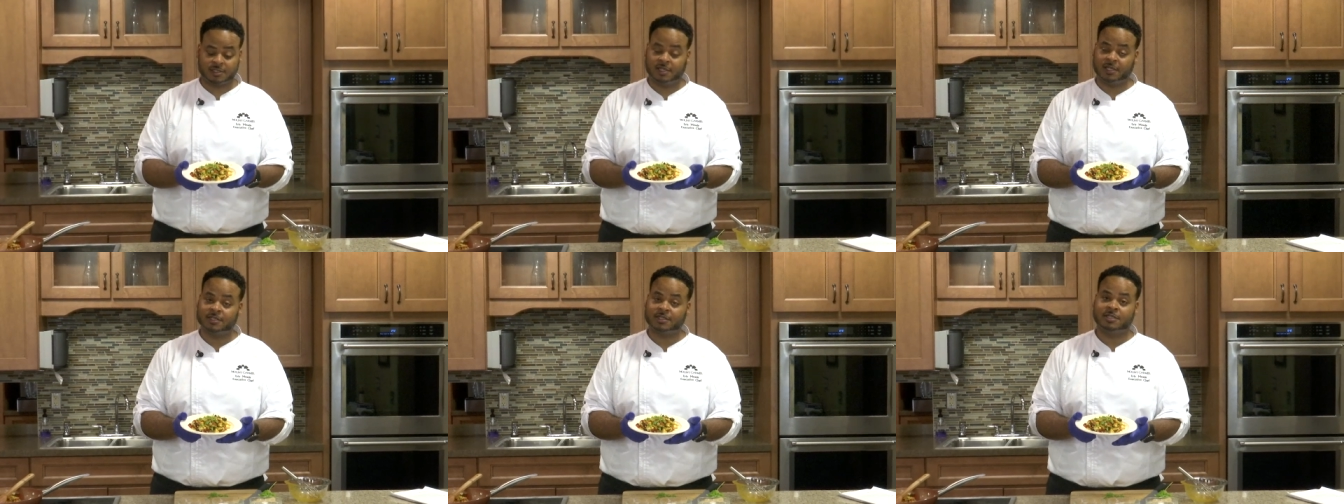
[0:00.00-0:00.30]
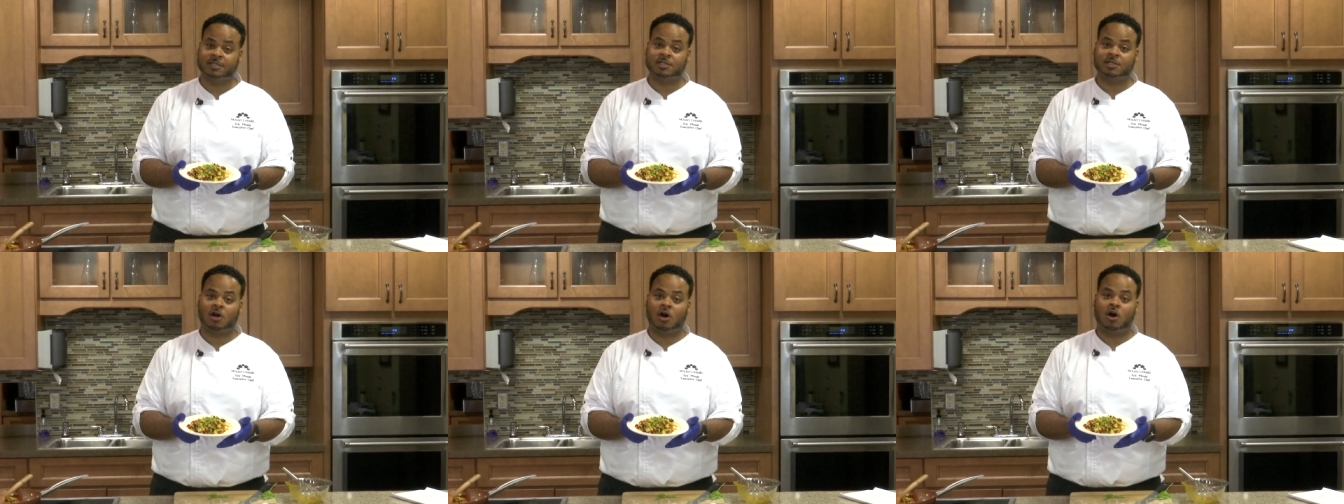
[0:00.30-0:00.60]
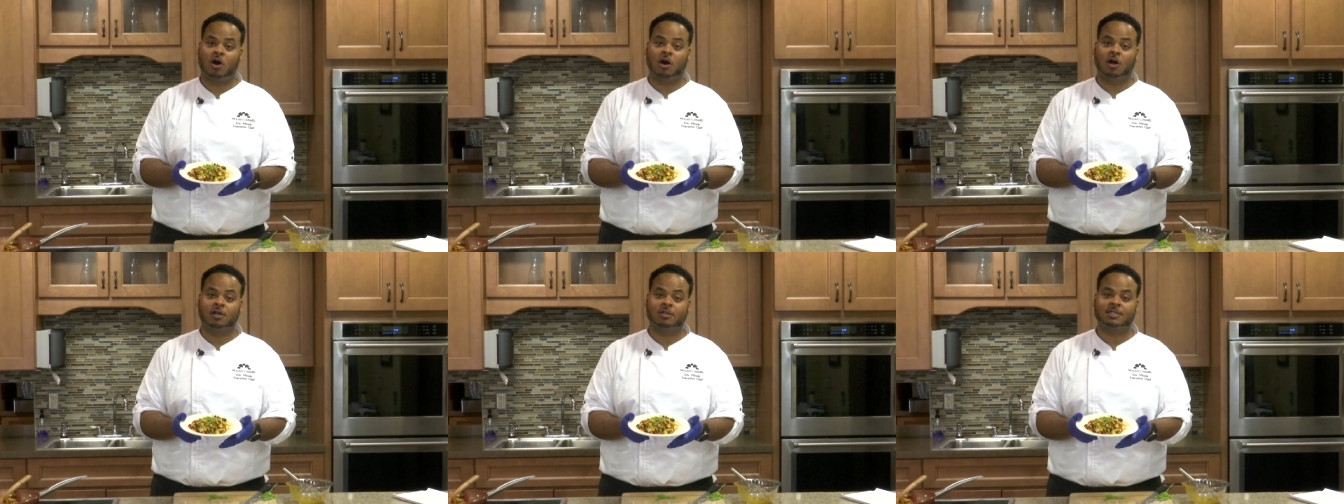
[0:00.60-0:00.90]
This is
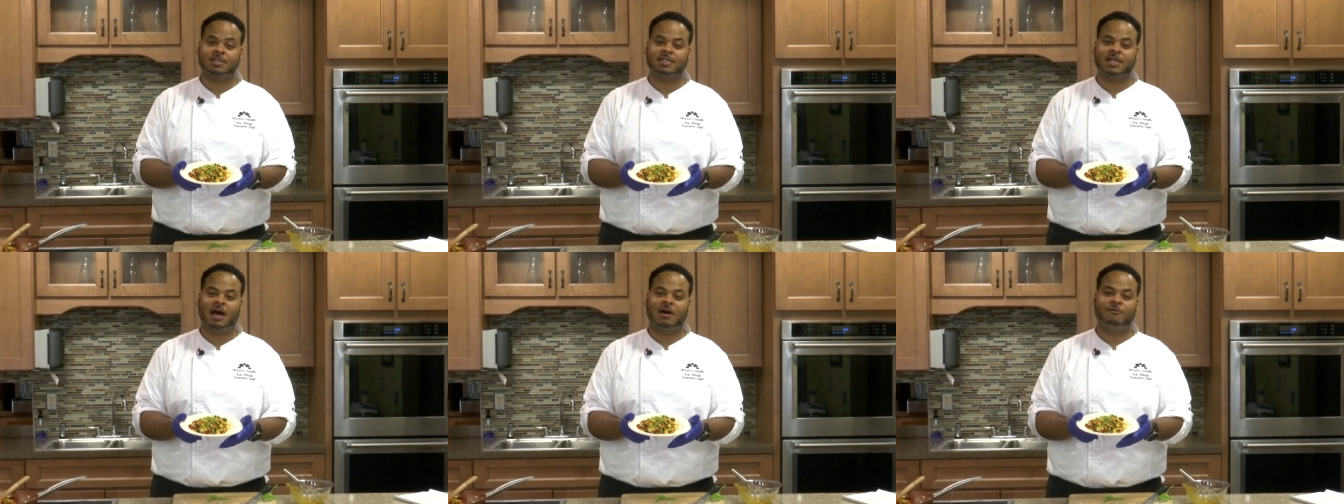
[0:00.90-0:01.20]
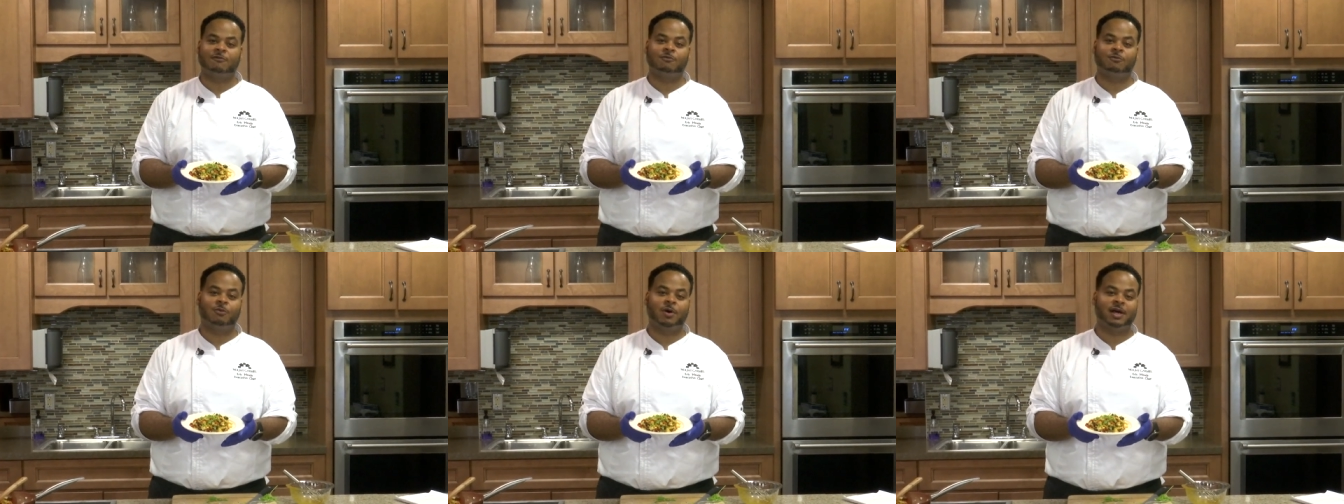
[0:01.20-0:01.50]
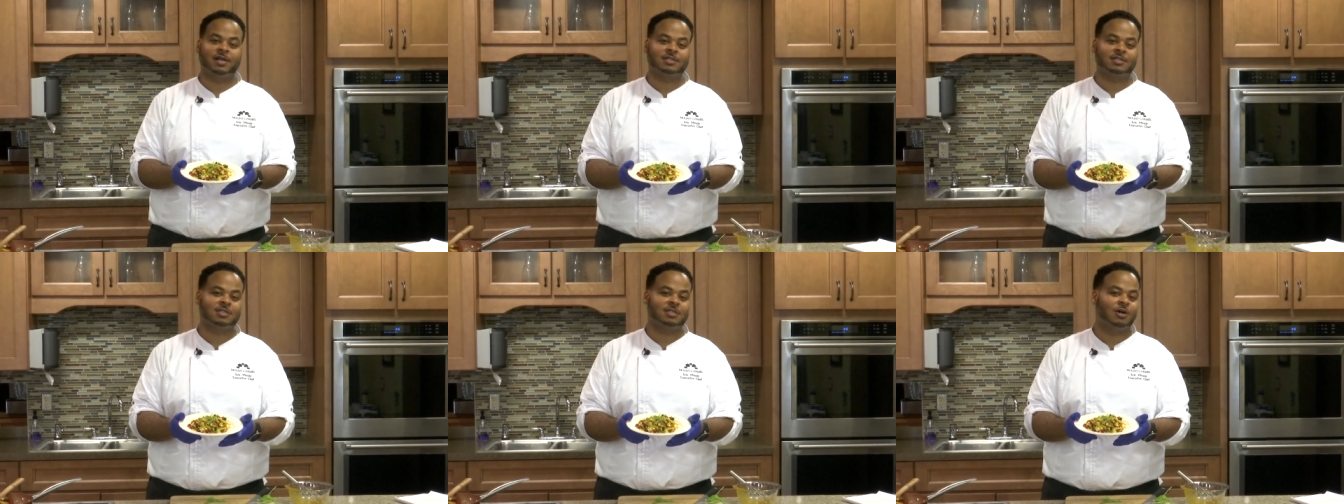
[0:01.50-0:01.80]
our
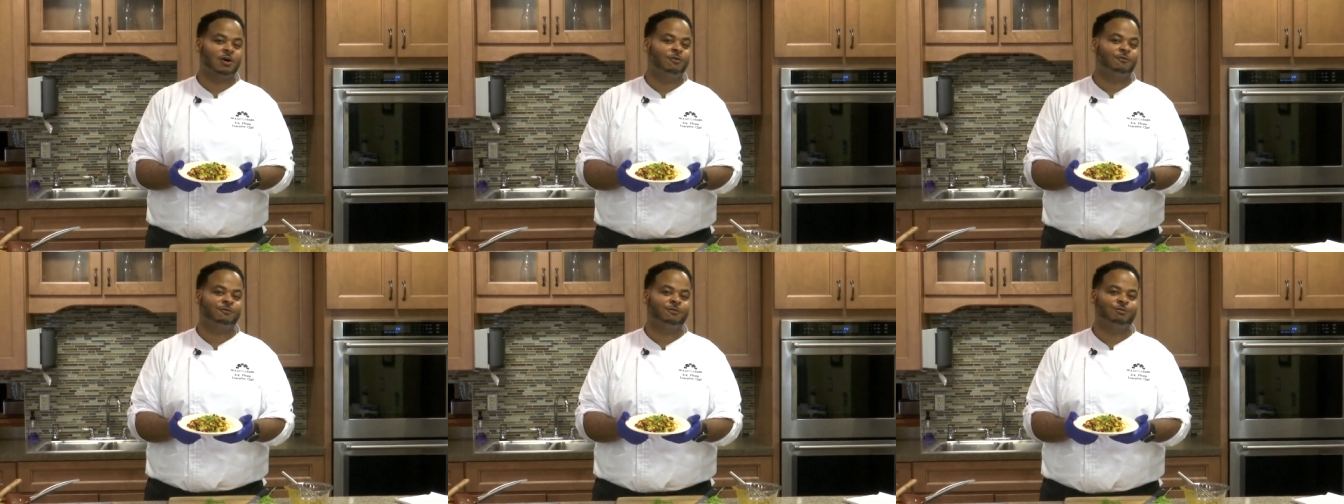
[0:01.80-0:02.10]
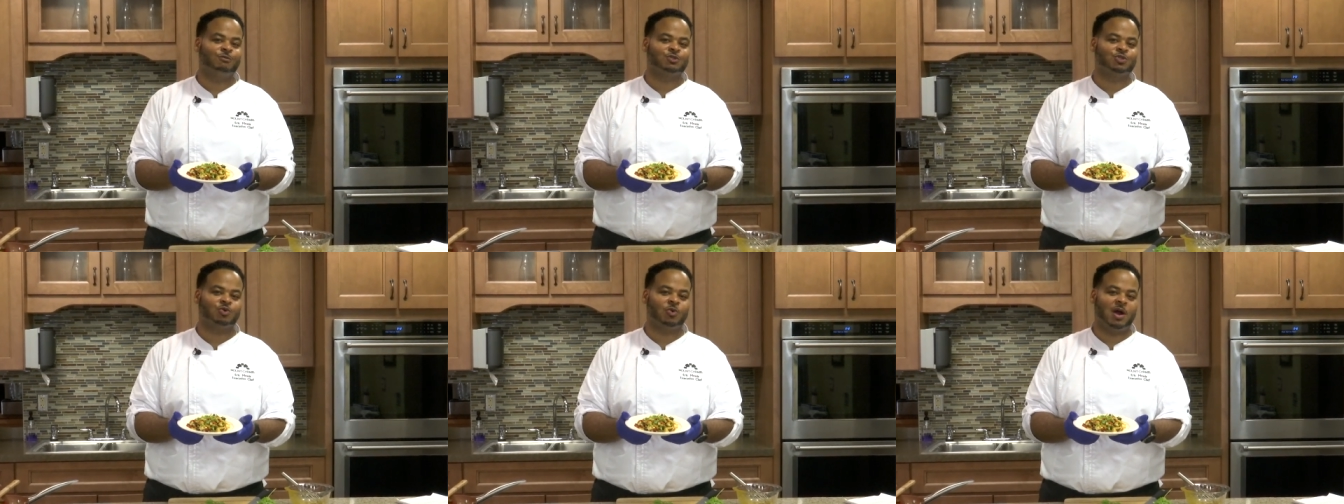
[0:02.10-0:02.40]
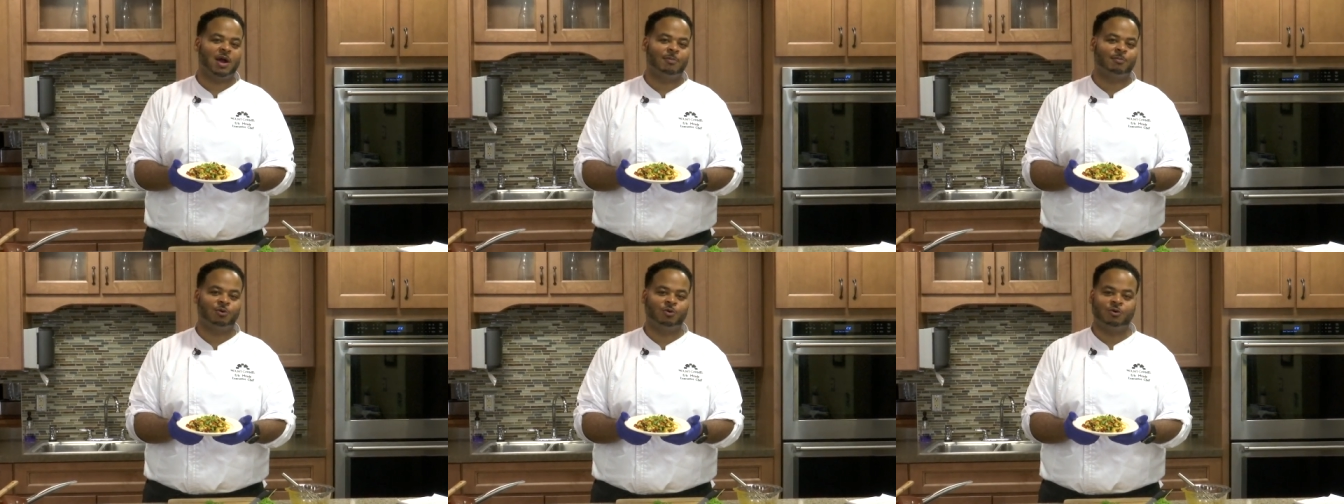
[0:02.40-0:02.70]
Southwest Tofu
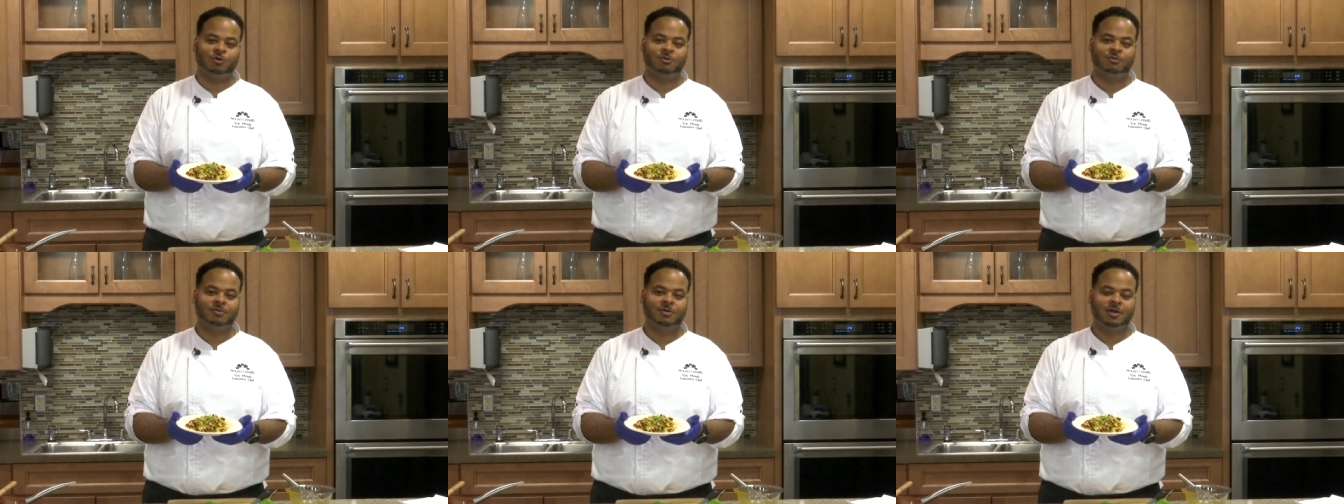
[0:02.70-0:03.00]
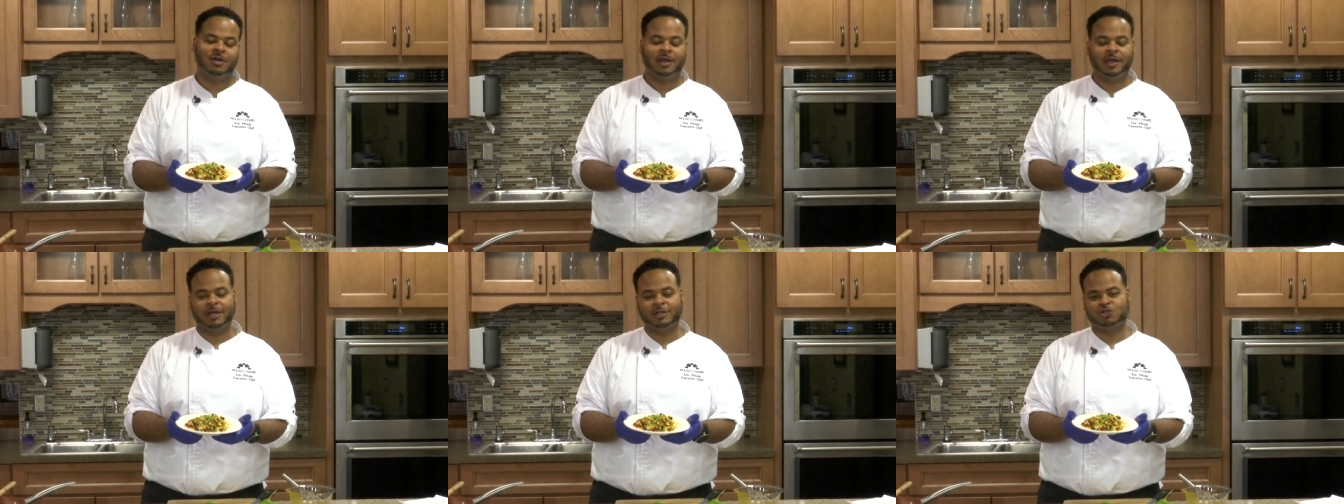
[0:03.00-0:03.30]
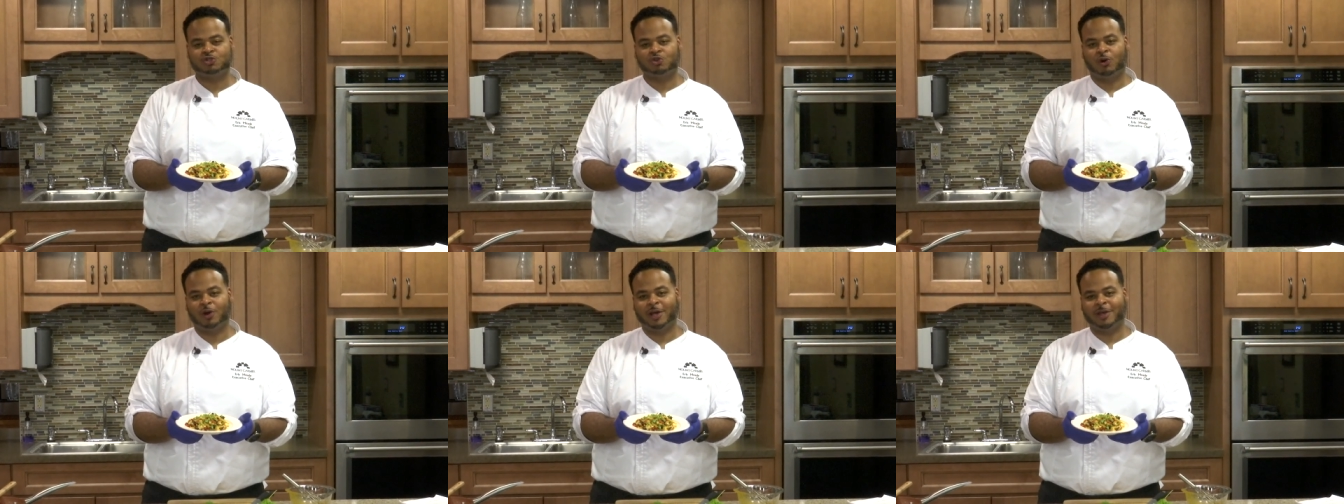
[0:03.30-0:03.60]
Scramble.
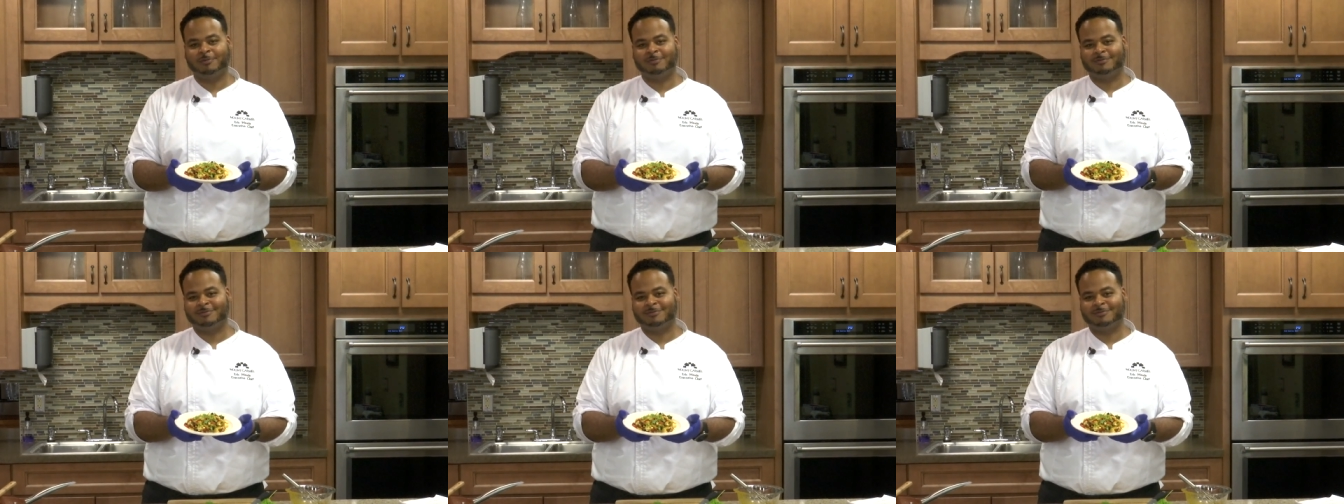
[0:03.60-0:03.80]
Enjoy.